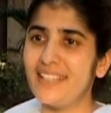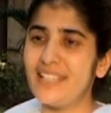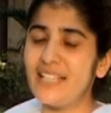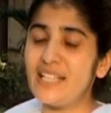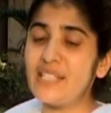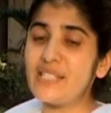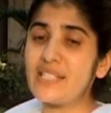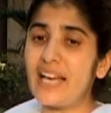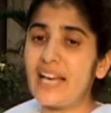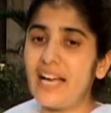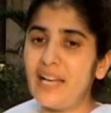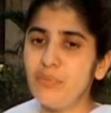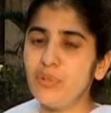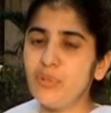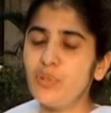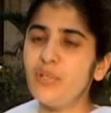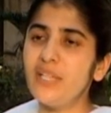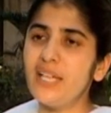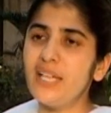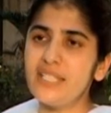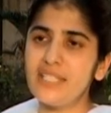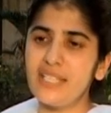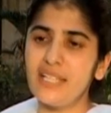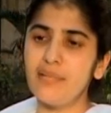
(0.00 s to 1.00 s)
So I'm
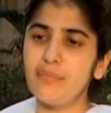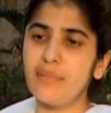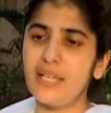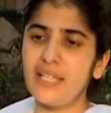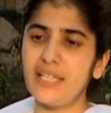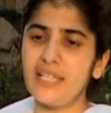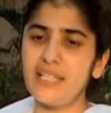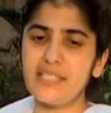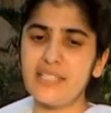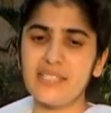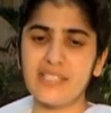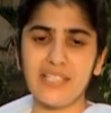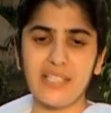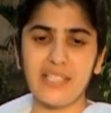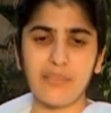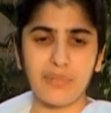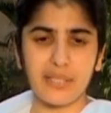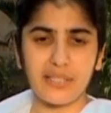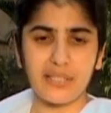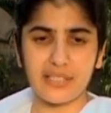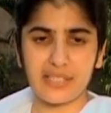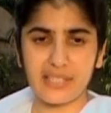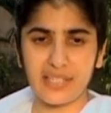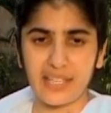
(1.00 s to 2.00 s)
creating my destiny
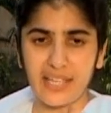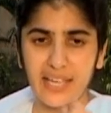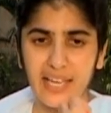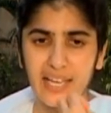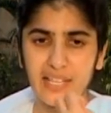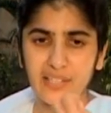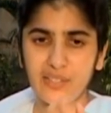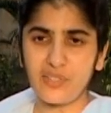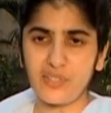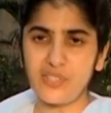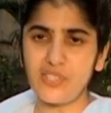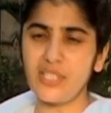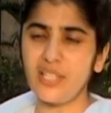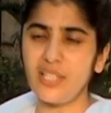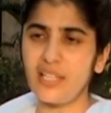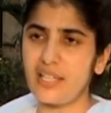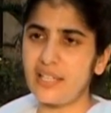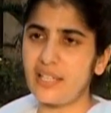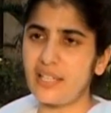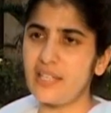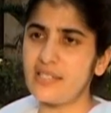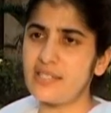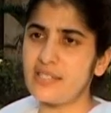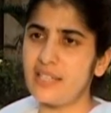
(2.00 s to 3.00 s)
because the energy that
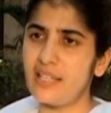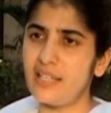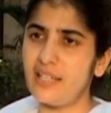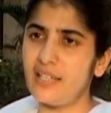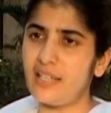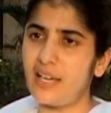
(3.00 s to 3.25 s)
I send